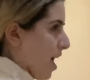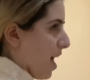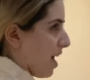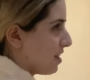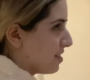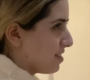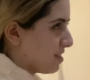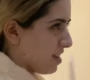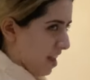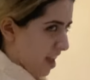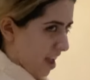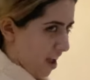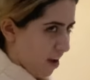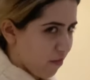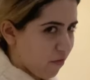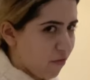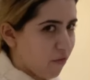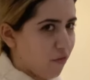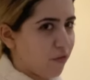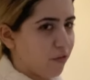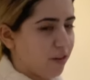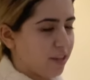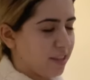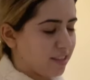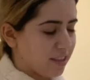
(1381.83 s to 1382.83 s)
as
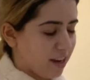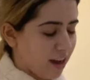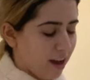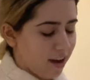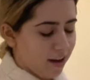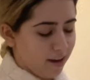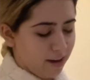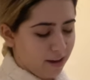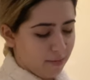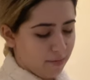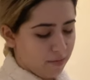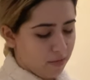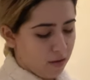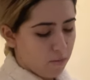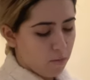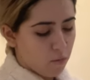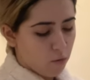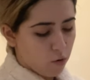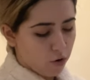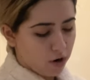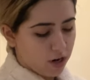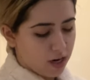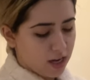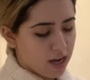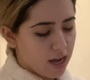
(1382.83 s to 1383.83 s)
every time, the
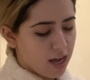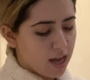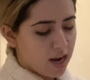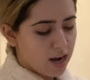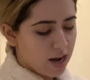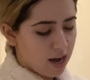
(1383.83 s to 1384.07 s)
morning and